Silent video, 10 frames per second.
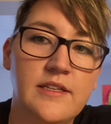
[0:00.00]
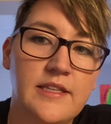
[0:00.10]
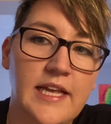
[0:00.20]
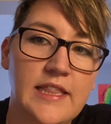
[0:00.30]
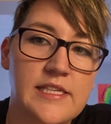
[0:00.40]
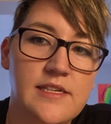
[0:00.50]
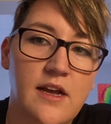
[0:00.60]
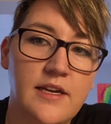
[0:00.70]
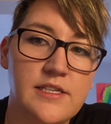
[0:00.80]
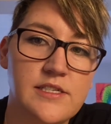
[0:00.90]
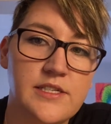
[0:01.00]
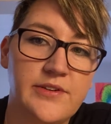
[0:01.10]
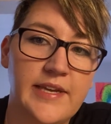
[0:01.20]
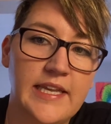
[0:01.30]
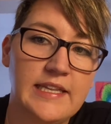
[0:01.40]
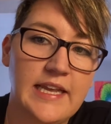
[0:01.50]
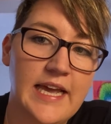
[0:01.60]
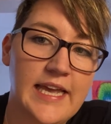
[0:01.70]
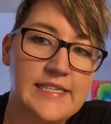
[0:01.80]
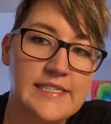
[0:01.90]
like the dog is doing and like
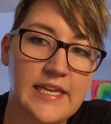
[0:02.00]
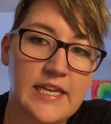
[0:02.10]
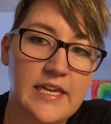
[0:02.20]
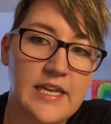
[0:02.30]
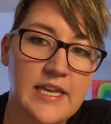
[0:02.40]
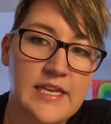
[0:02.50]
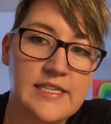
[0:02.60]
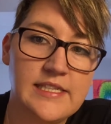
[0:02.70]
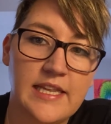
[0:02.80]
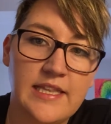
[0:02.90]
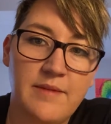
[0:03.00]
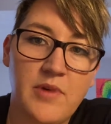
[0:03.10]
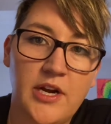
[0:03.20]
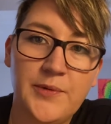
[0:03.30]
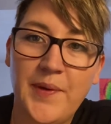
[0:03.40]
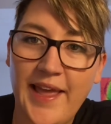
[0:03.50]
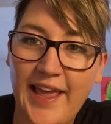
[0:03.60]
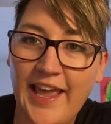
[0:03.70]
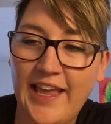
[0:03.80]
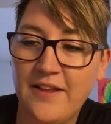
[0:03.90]
I did. Send them our
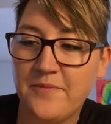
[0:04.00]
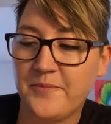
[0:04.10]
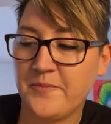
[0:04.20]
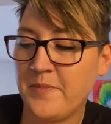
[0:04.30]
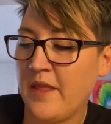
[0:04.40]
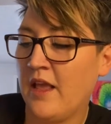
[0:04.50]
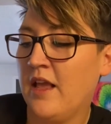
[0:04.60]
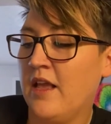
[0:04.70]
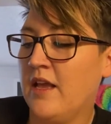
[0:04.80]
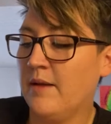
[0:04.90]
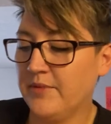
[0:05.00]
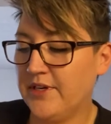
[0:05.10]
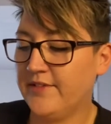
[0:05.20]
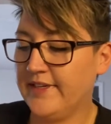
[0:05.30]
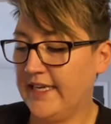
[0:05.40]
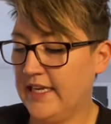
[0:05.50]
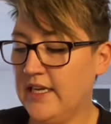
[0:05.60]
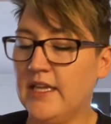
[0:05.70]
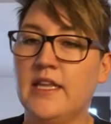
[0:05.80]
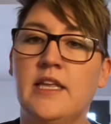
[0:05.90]
way. I'm going to
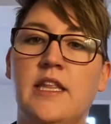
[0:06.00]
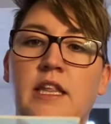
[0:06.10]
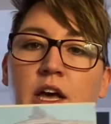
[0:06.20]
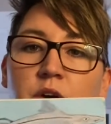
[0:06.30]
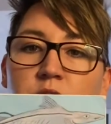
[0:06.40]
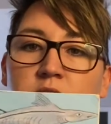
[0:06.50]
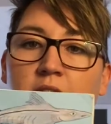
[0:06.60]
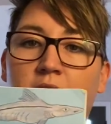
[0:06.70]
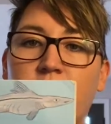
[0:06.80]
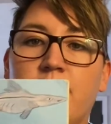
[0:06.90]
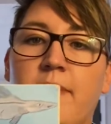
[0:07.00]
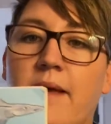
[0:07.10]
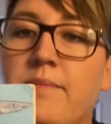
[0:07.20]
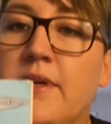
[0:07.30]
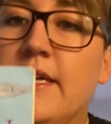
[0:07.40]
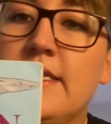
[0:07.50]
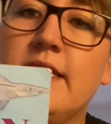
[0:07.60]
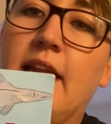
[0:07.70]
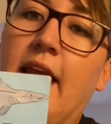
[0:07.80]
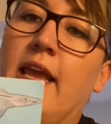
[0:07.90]
read the Ocean Alphabet book
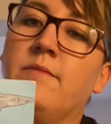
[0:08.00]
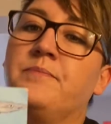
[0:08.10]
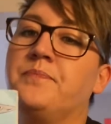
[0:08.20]
today